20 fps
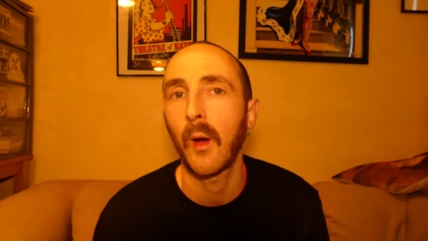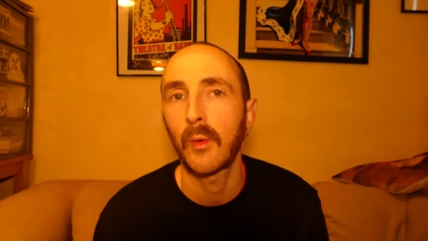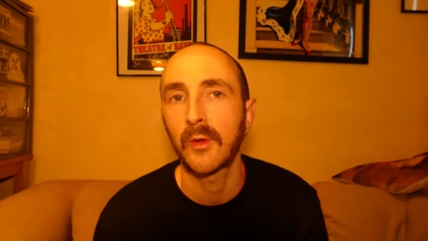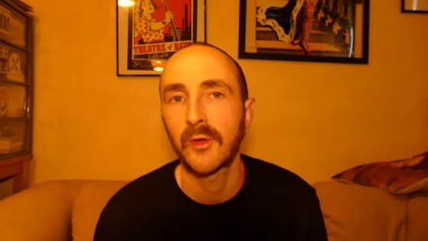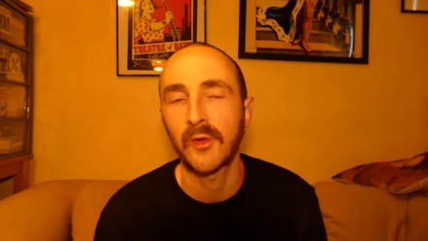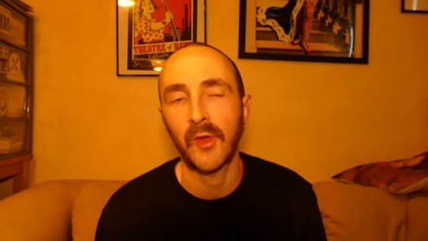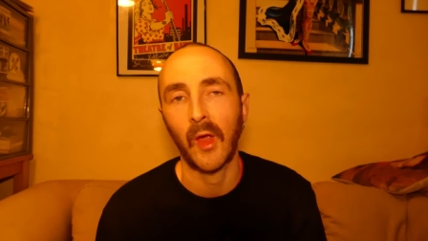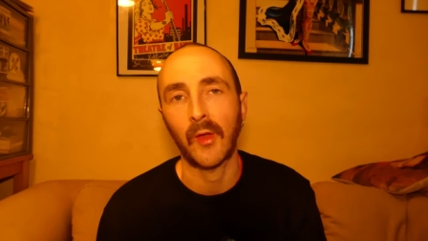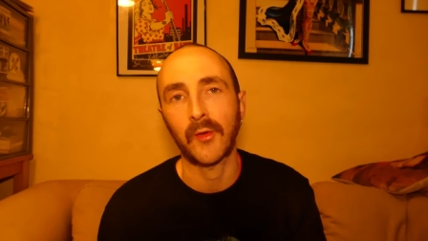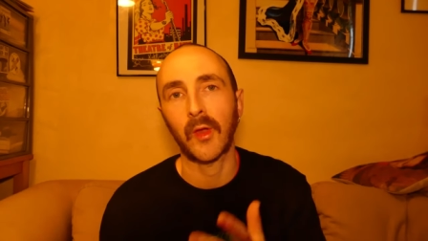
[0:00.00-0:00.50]
which
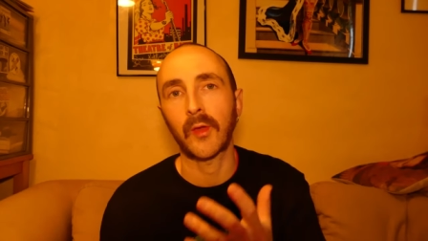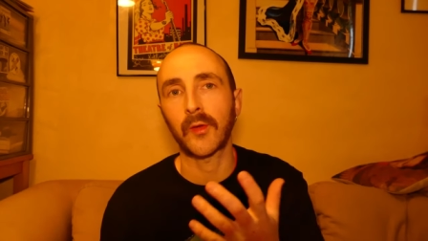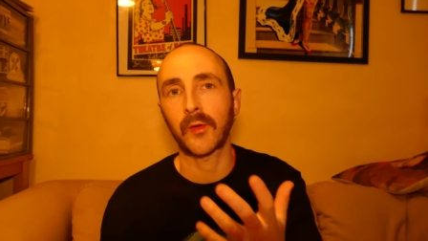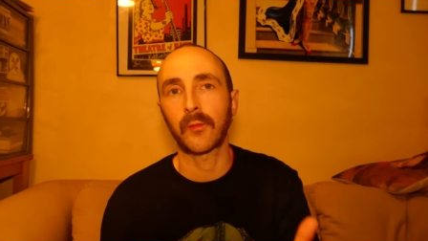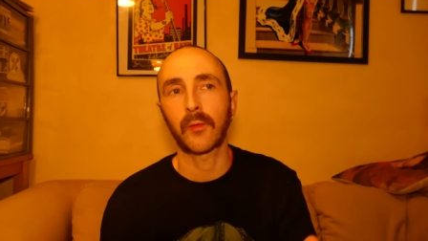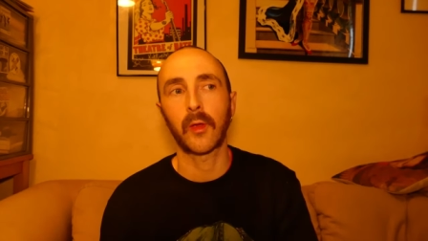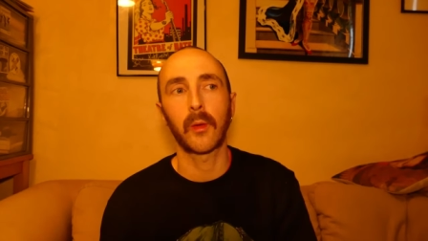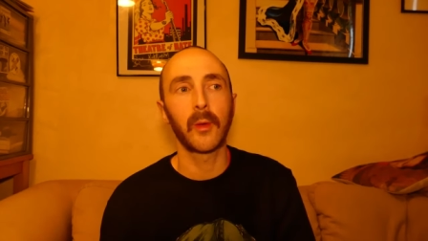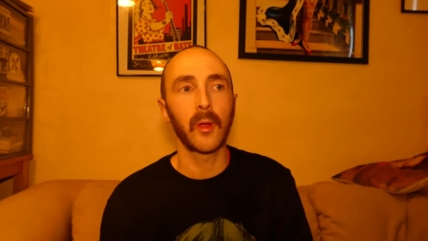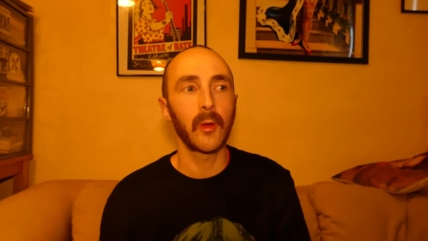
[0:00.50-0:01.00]
is that sense
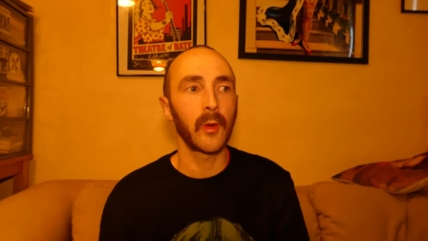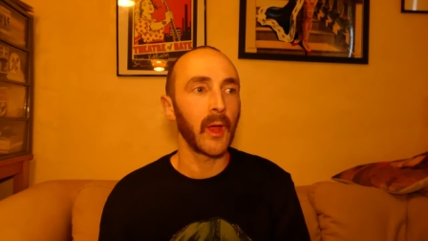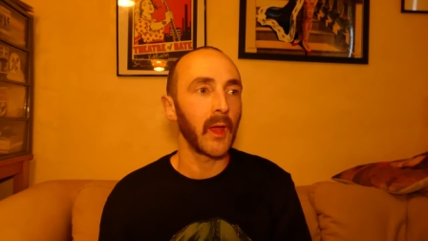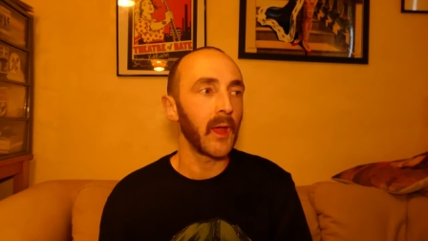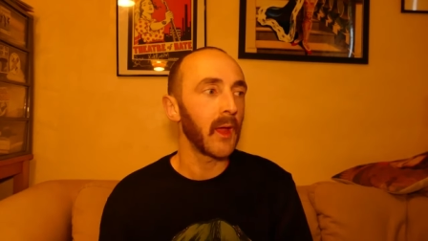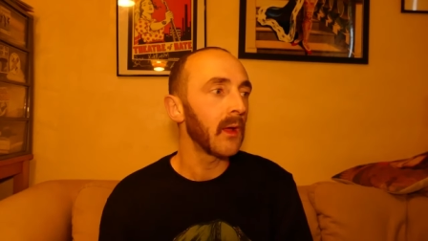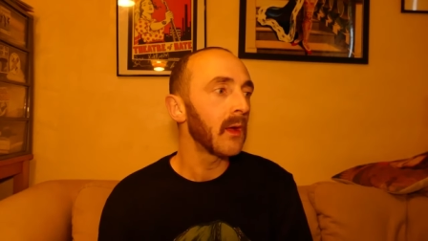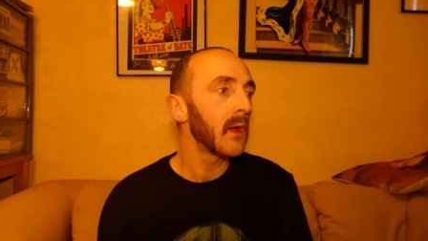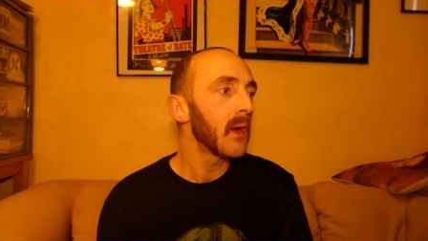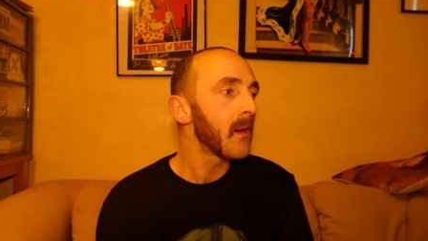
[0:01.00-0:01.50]
of
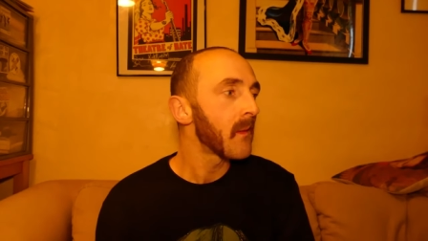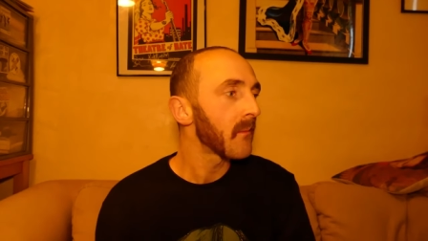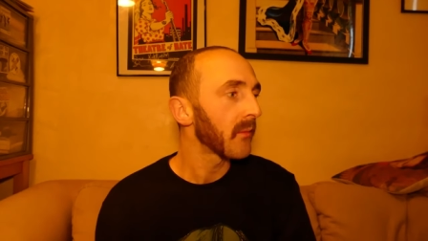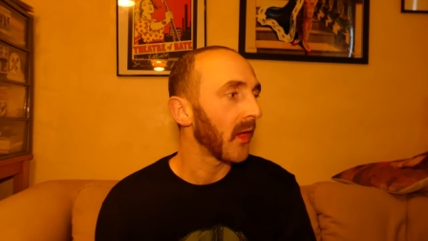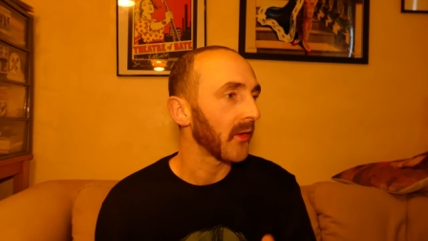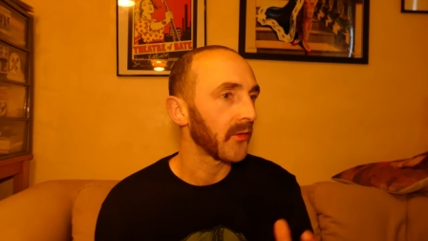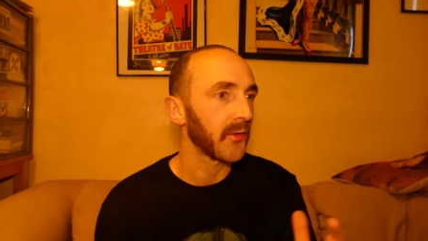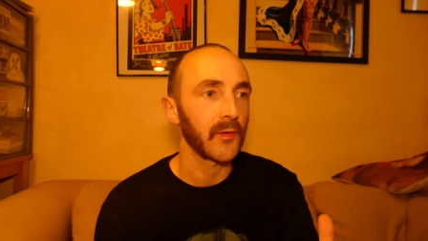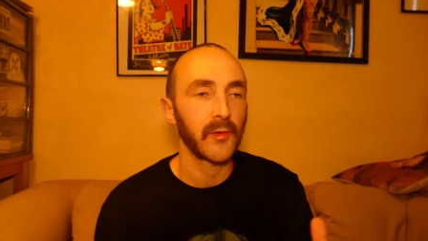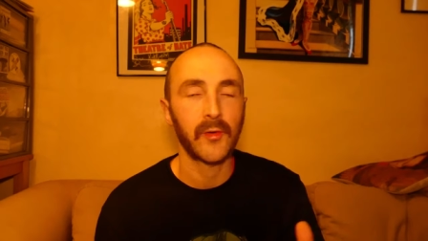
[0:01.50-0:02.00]
community,
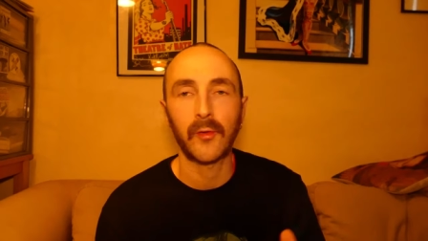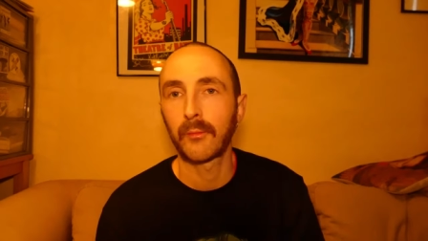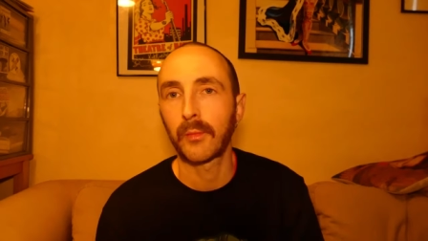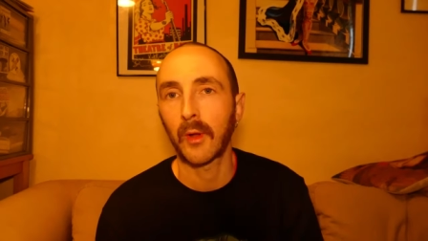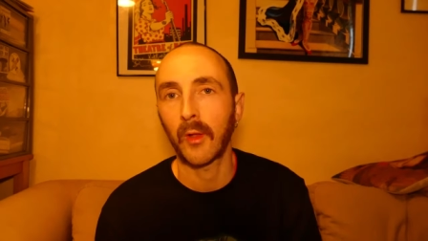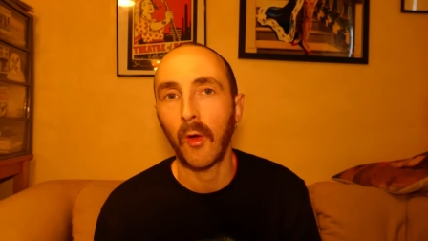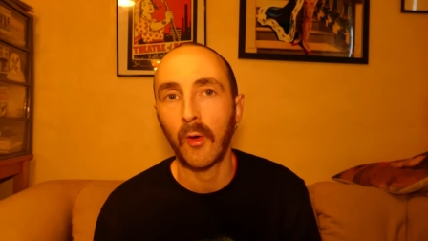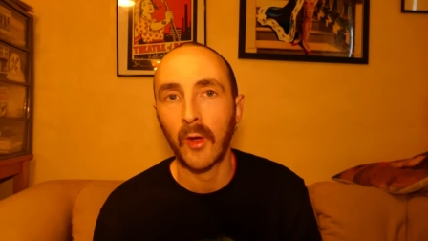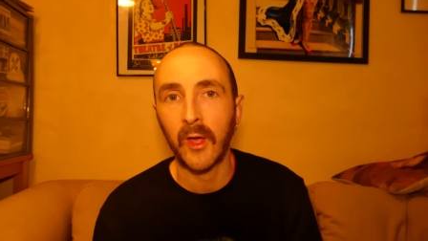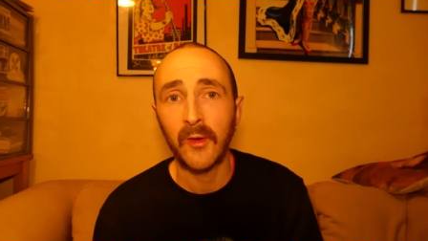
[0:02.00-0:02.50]
that sense of
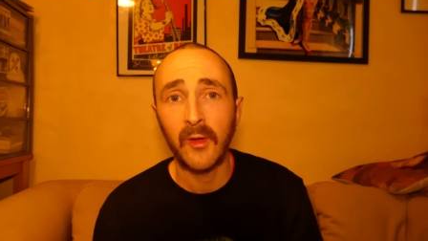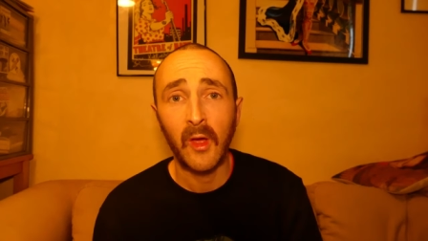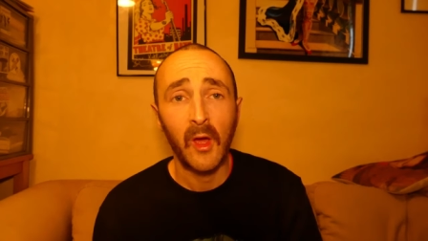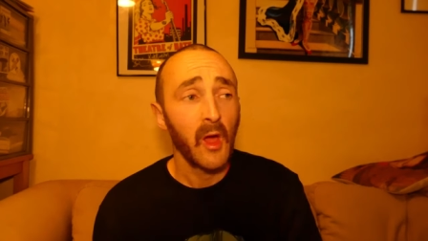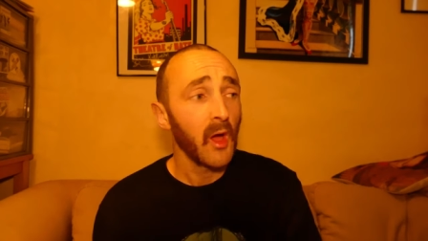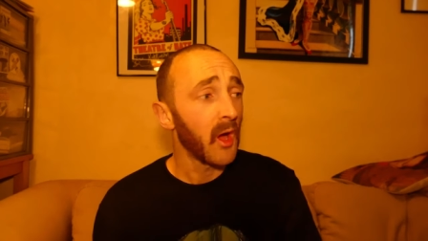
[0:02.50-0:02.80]
belonging,